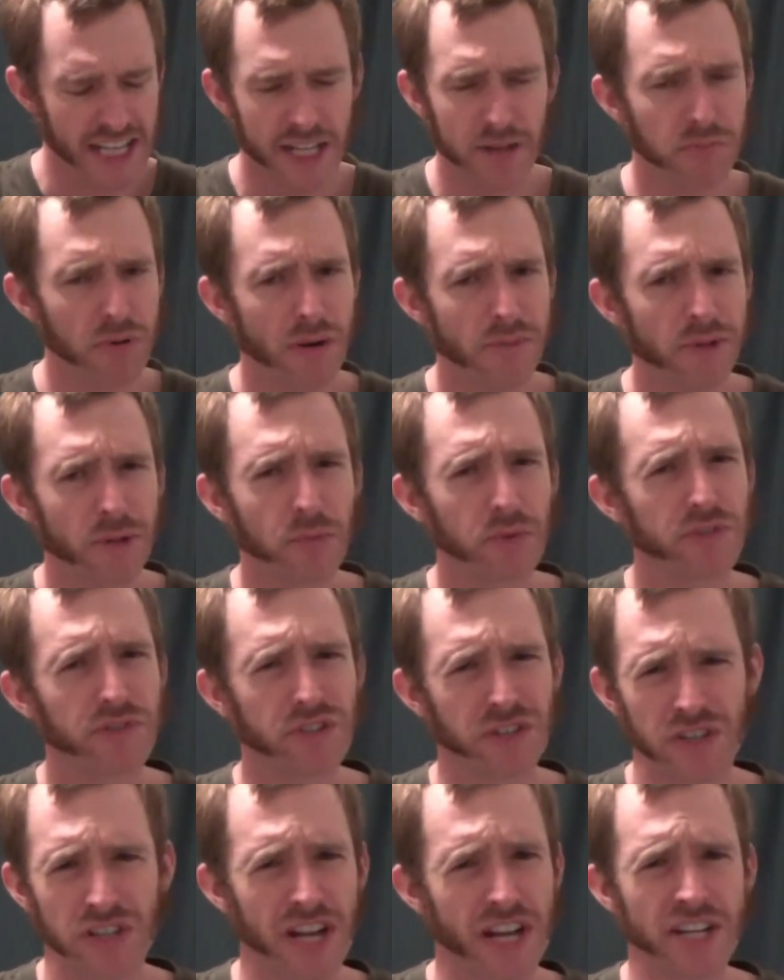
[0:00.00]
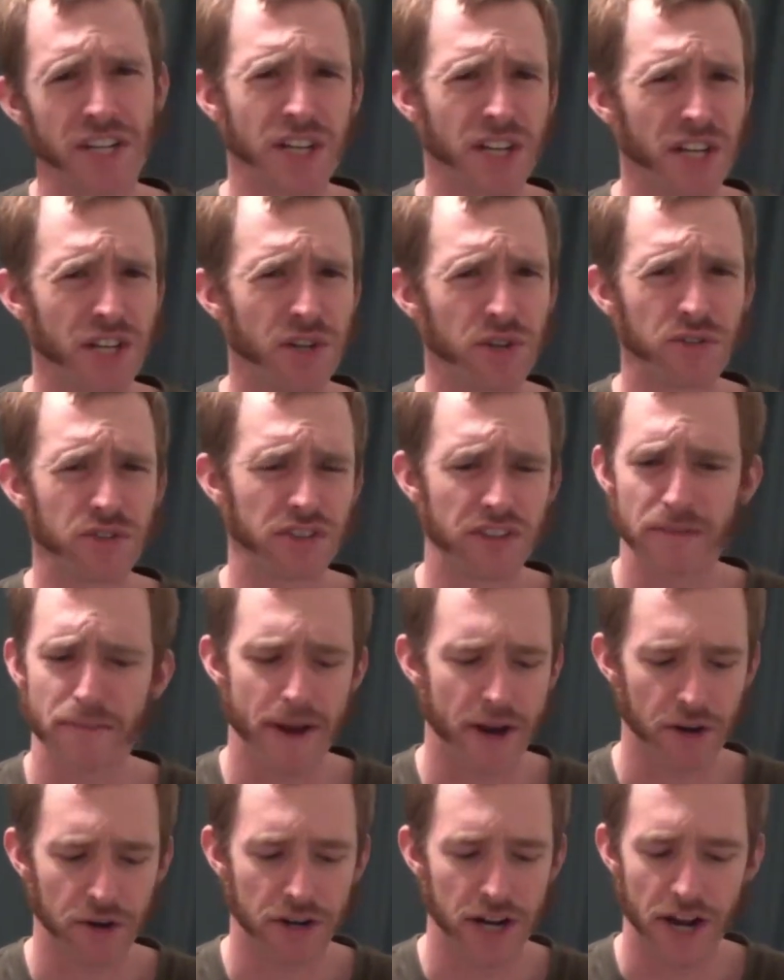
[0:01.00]
It probably wasn't a good idea to use the
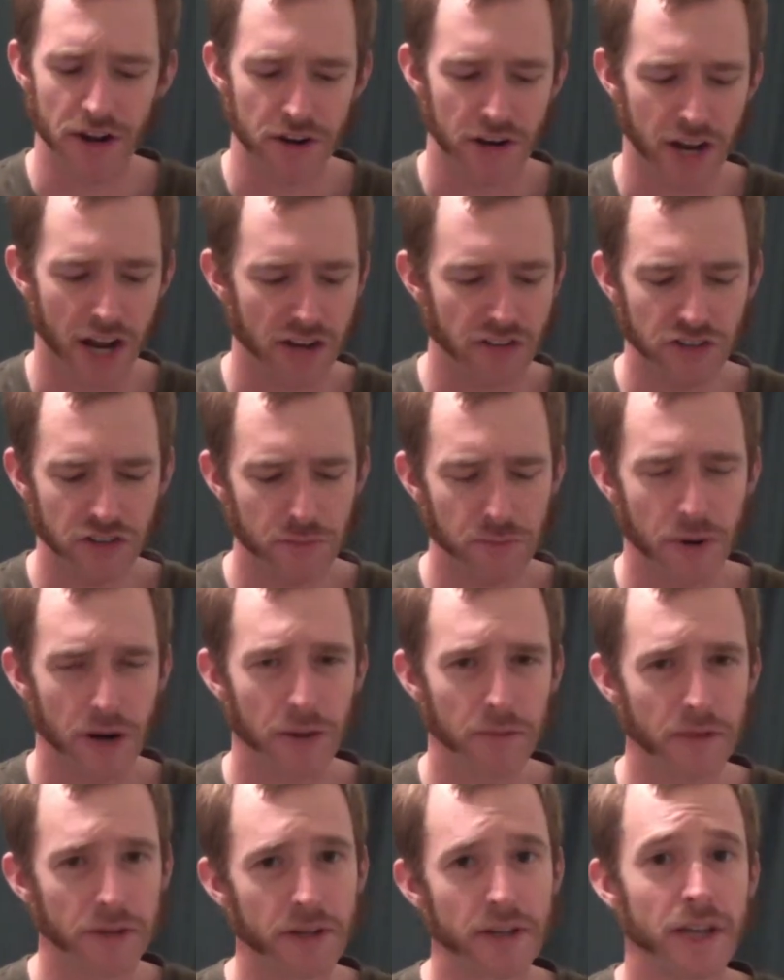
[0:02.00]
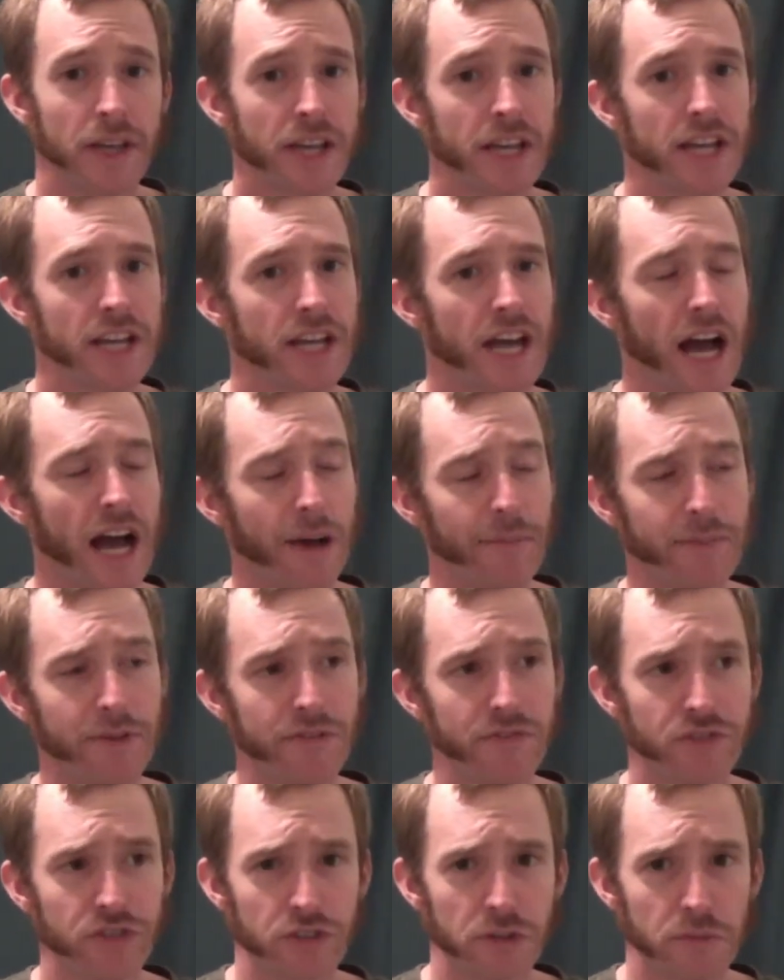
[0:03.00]
marinara. I should have probably
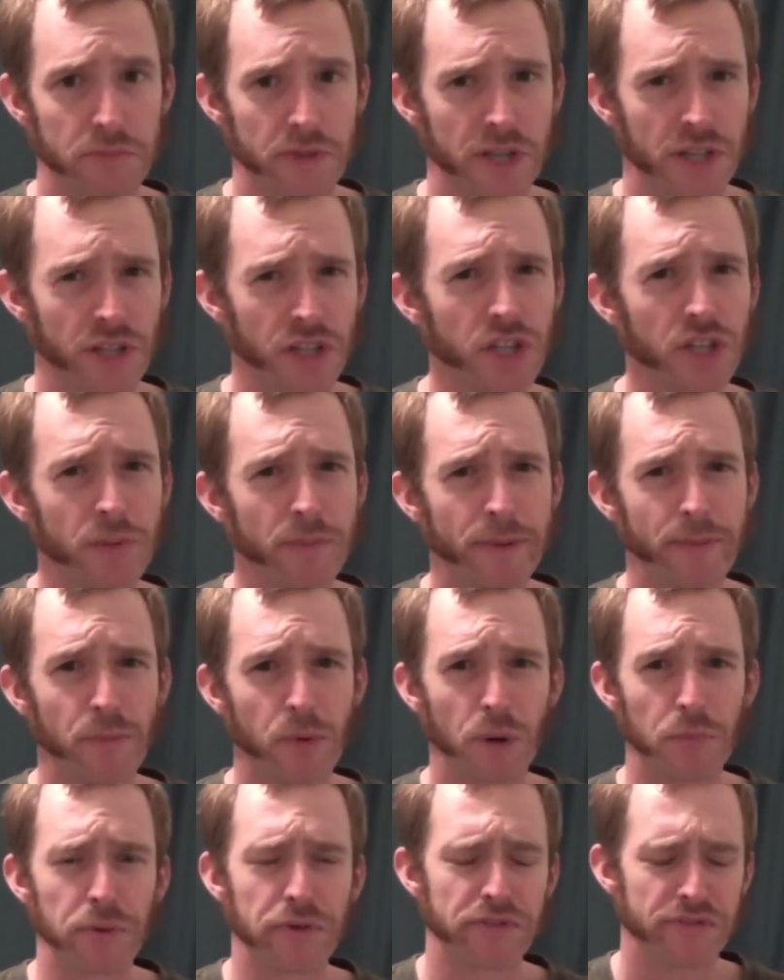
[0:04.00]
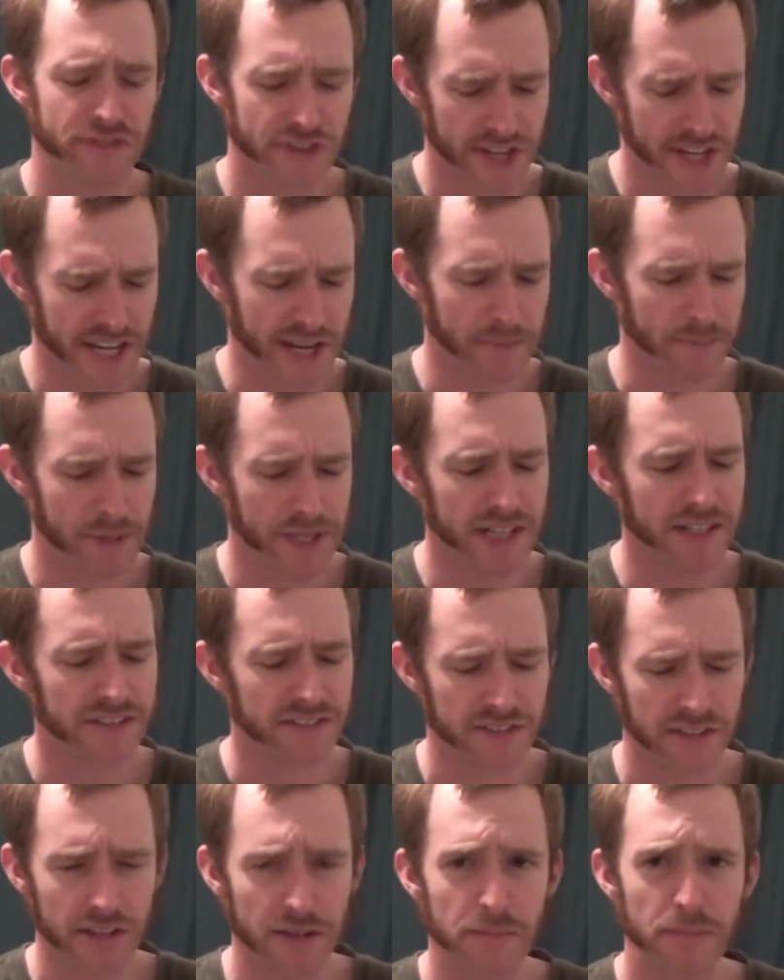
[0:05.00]
opted for something a little bit more befitting a
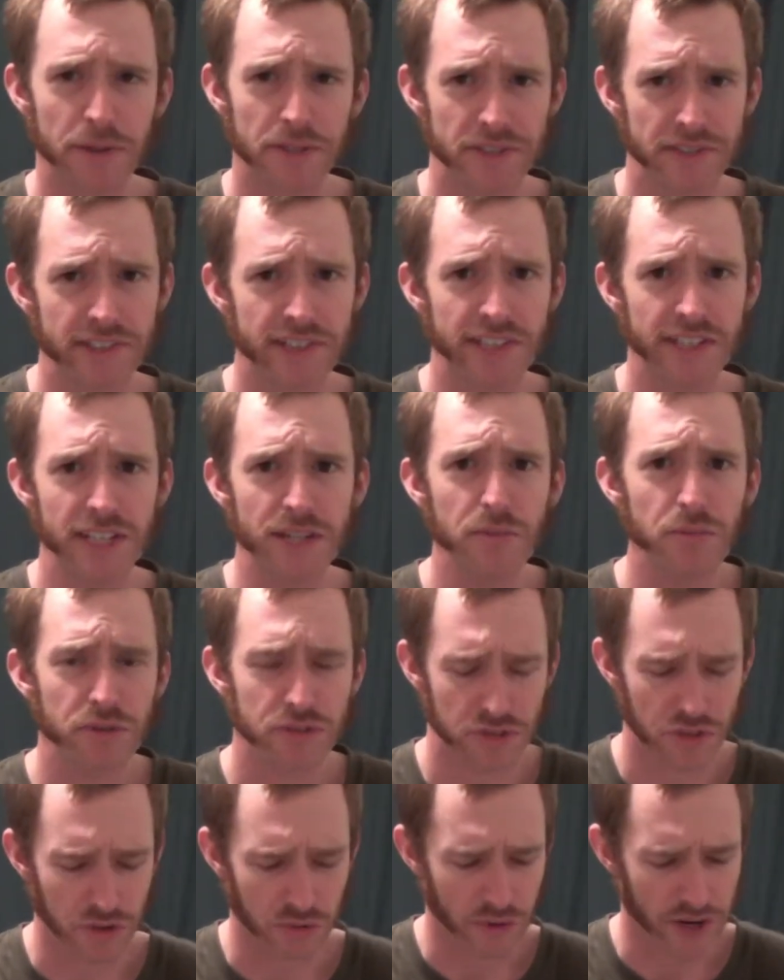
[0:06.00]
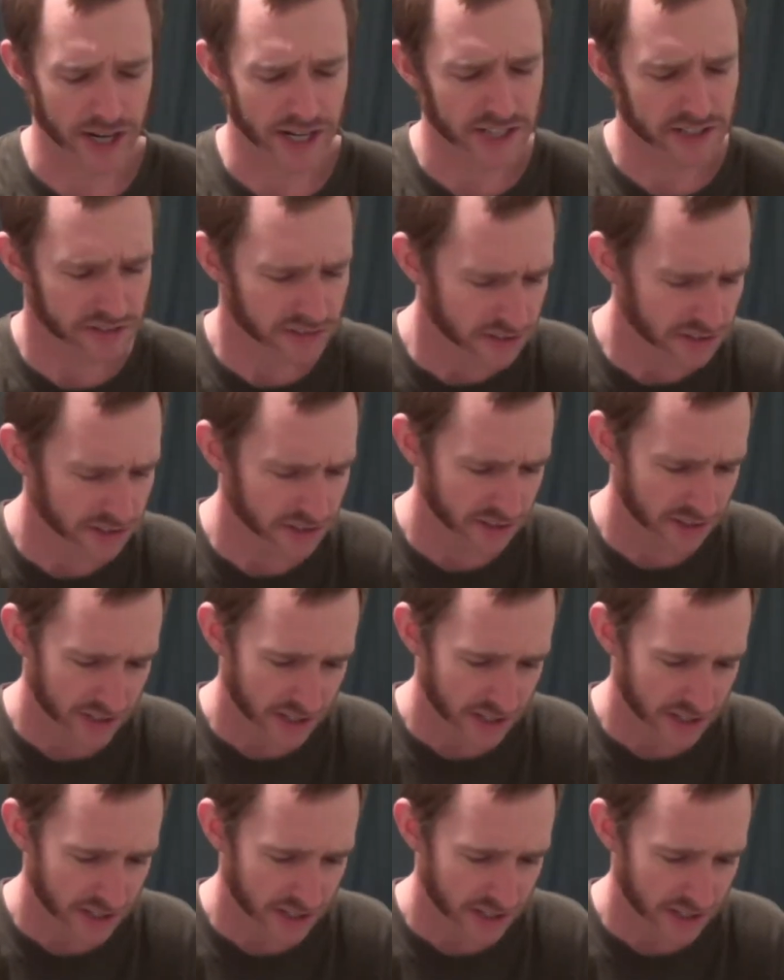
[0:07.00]
pizza, but it was all right.